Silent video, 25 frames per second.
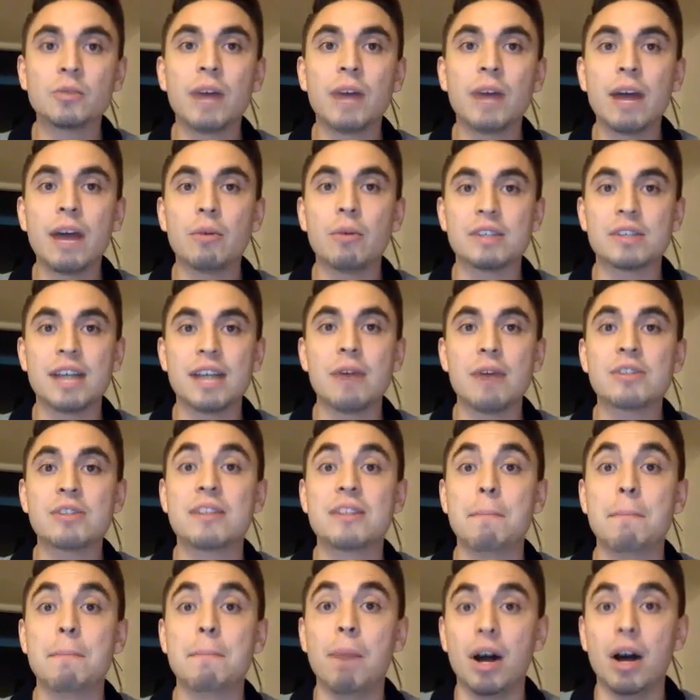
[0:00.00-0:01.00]
what I was. I
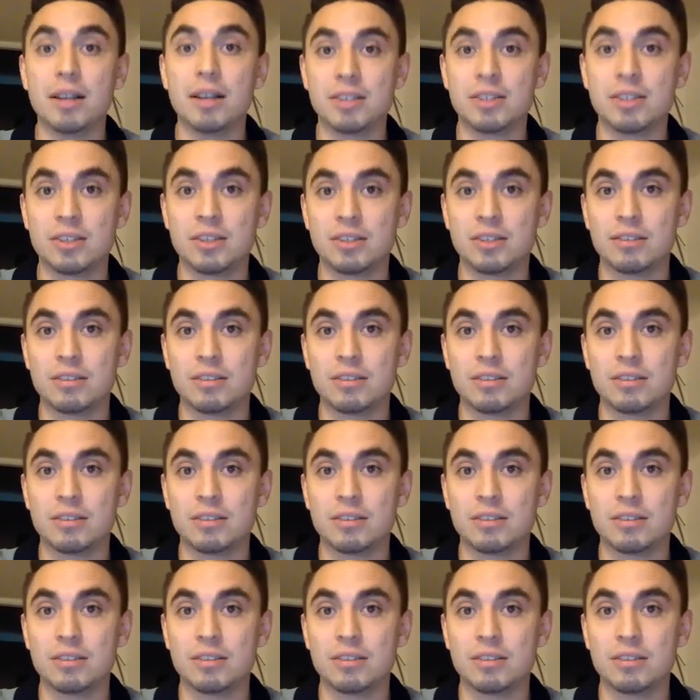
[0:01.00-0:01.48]
was the bus.